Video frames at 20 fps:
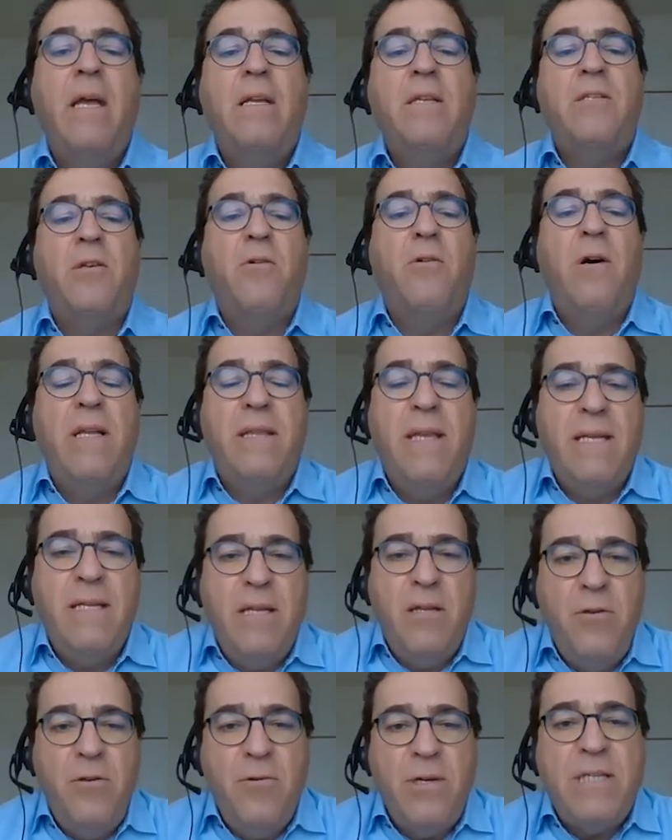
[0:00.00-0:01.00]
So I
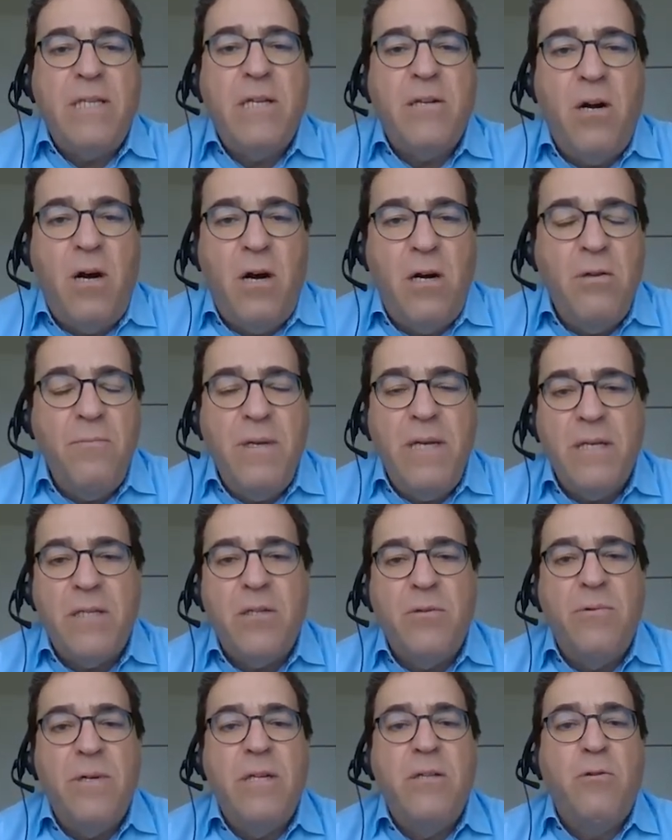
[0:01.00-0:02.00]
think the U.S. economy
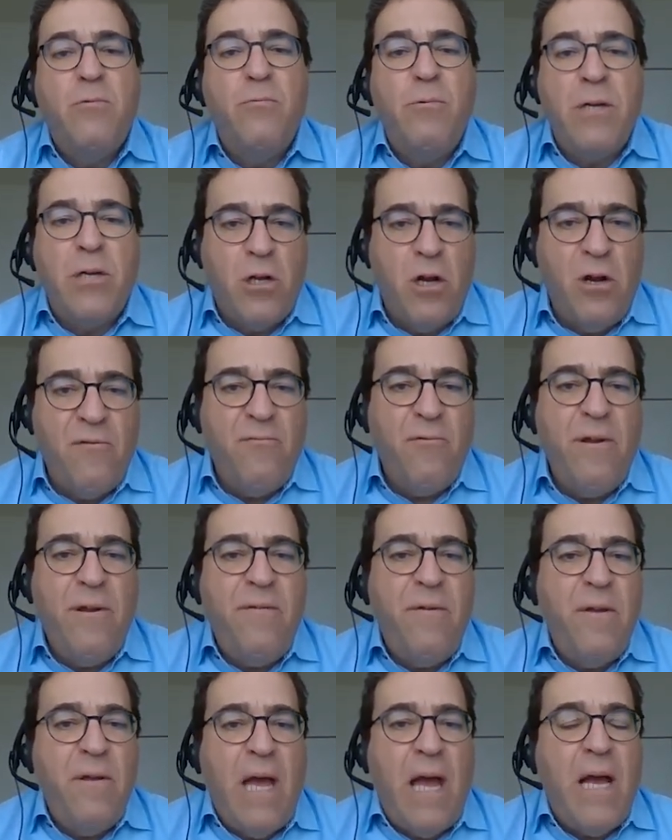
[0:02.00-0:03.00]
is going to
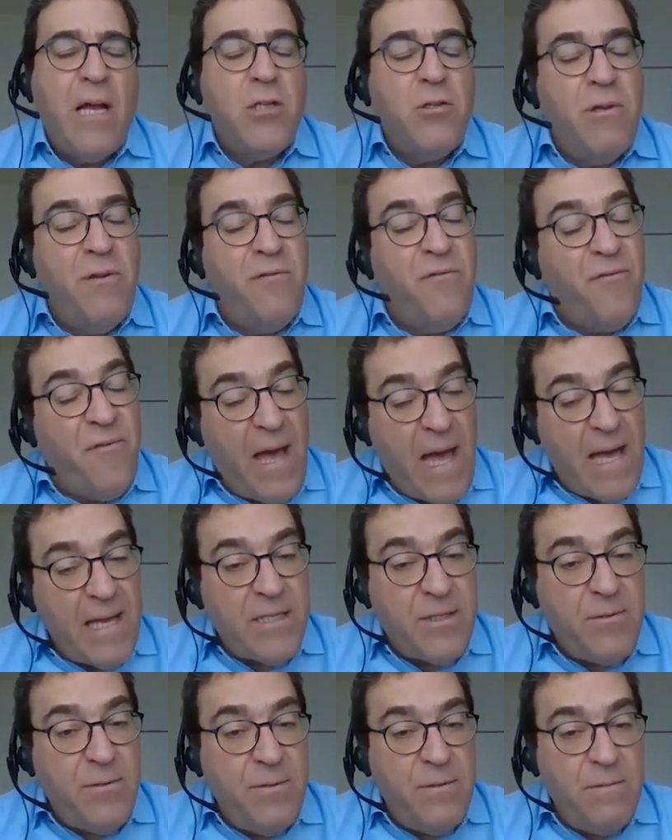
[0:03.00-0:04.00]
recover actually
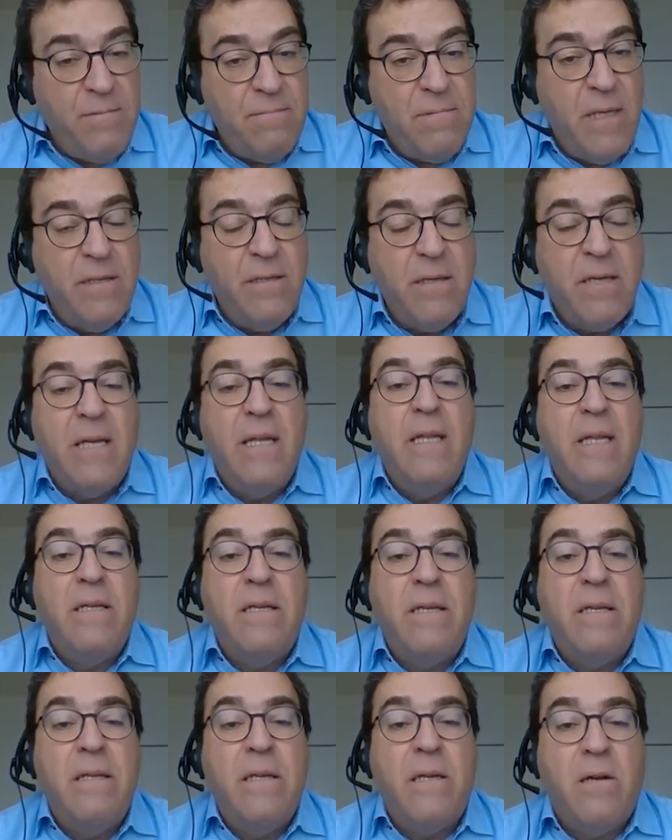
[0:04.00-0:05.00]
faster than the
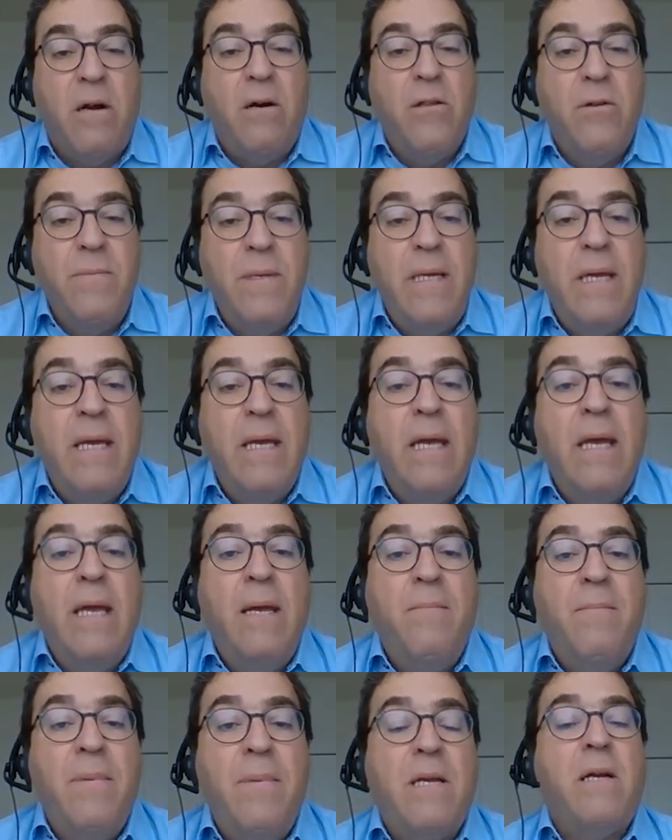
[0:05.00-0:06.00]
Canadian economy
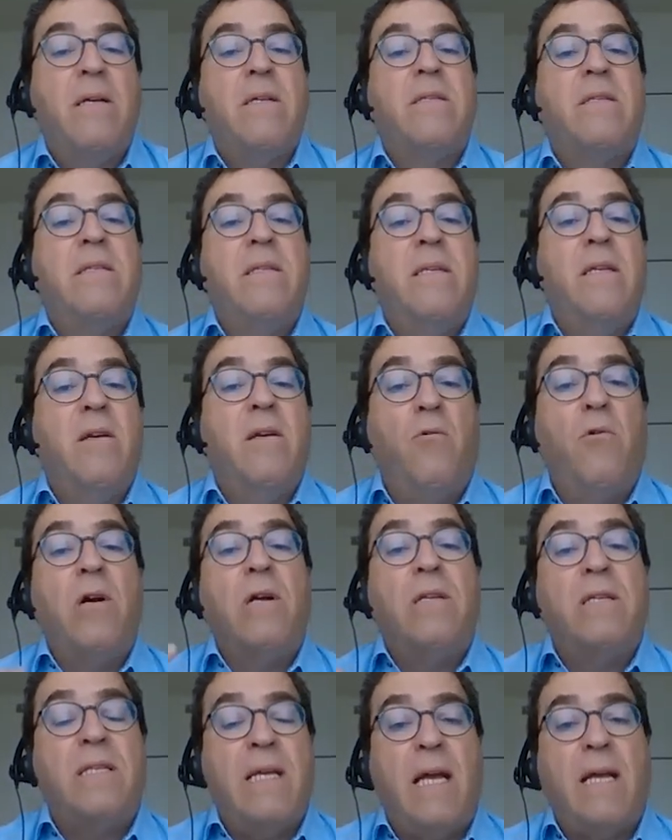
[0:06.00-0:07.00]
because the
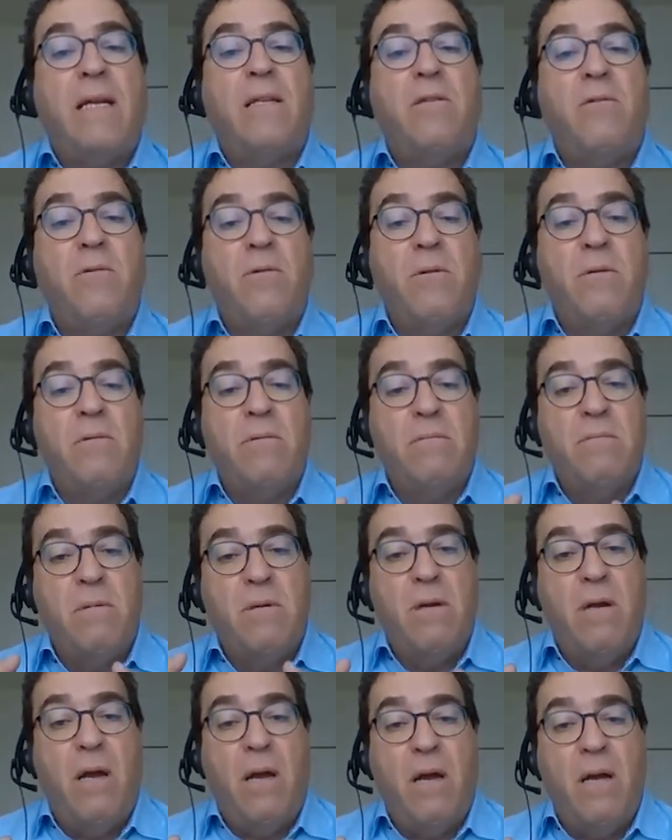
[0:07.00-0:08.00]
oil sector
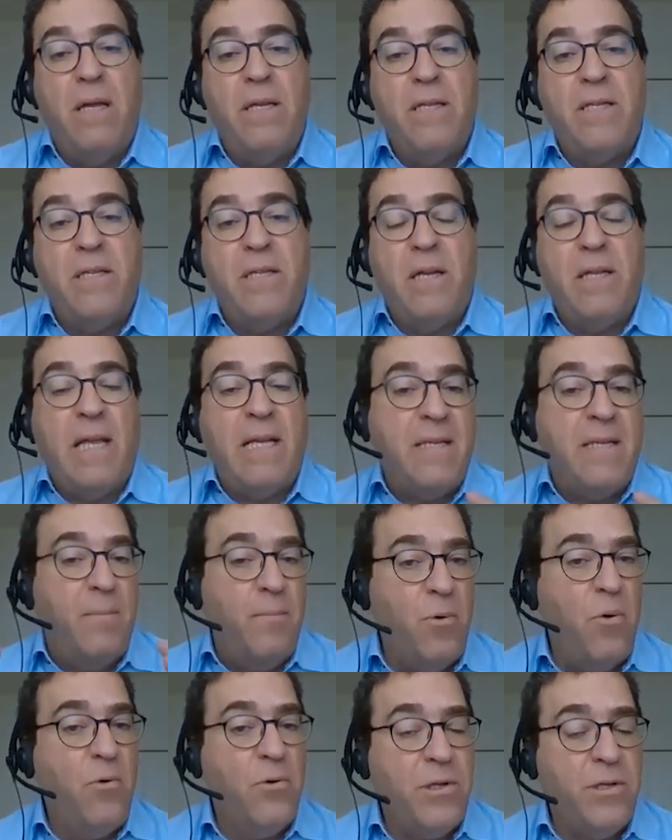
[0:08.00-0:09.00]
is not as
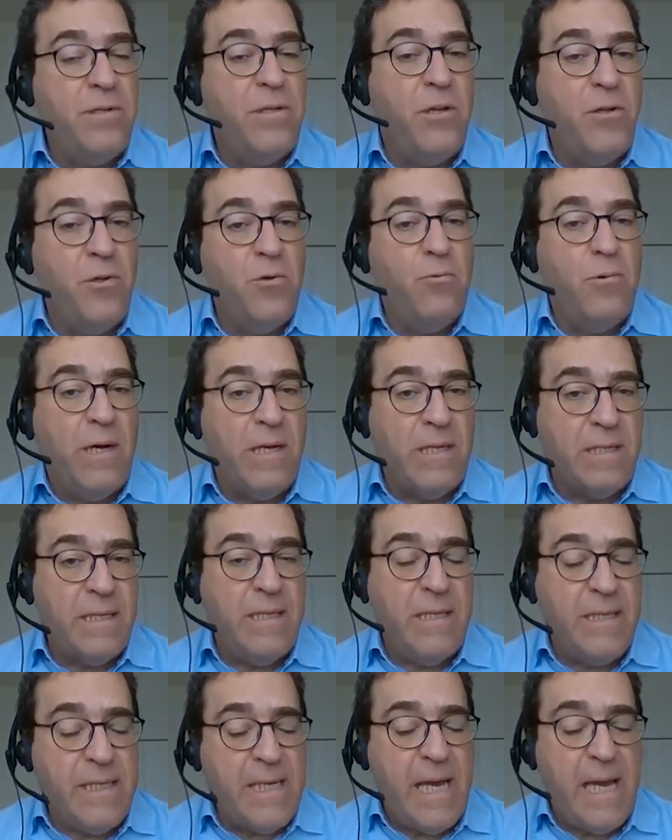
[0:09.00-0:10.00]
important in the U.S.
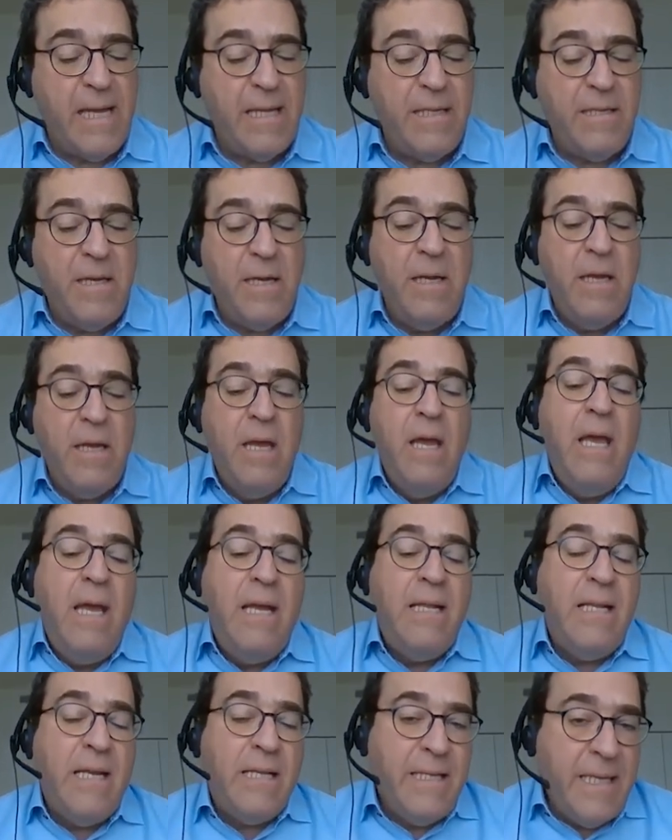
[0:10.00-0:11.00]
than in Canada.
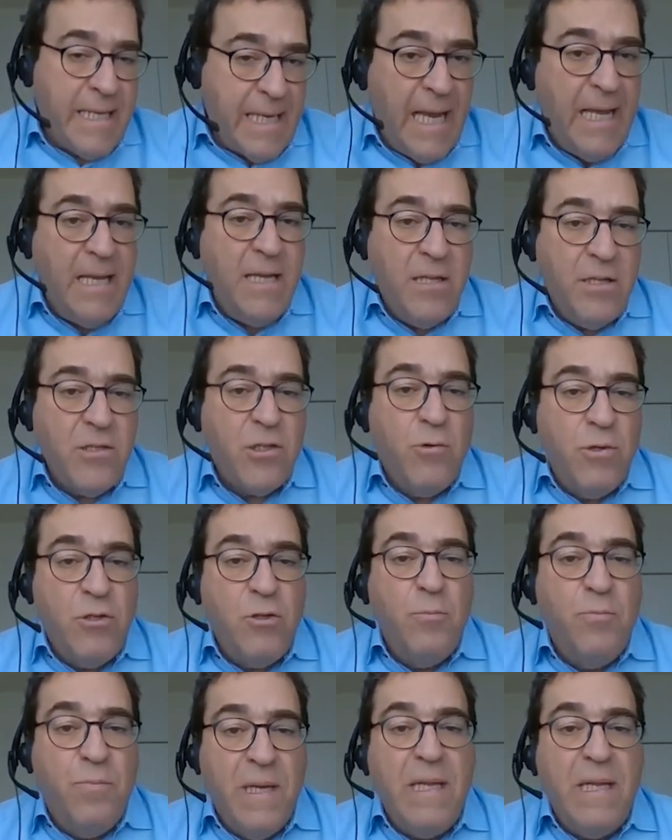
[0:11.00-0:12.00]
And I think Canada is going
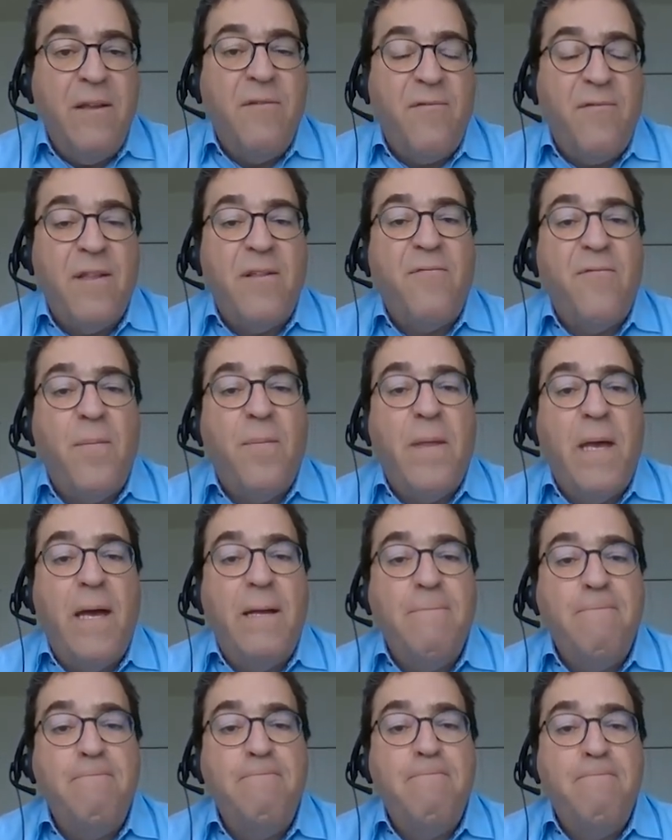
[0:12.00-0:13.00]
to benefit from that.